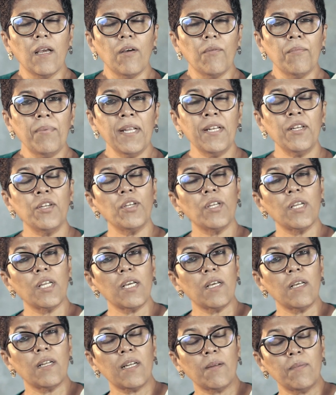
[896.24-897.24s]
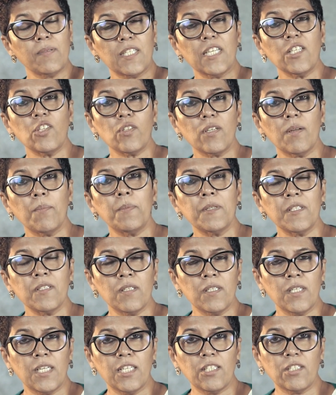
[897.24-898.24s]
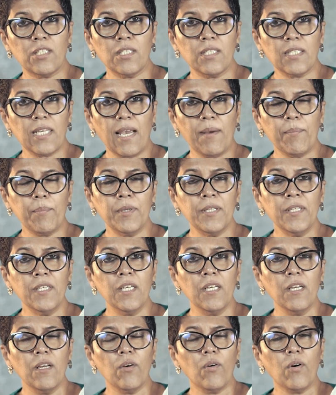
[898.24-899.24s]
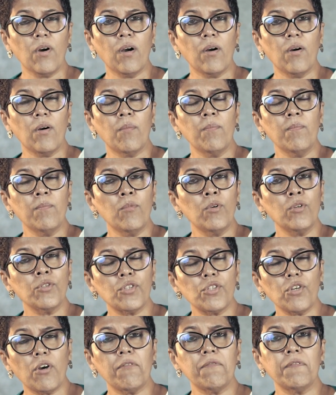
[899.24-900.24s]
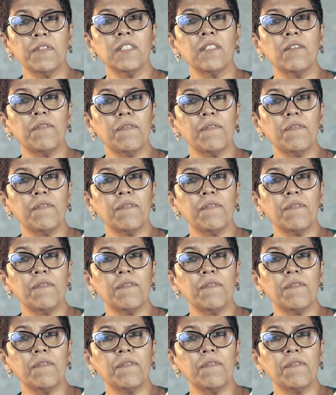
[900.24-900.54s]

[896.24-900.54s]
When such representations happen, most often the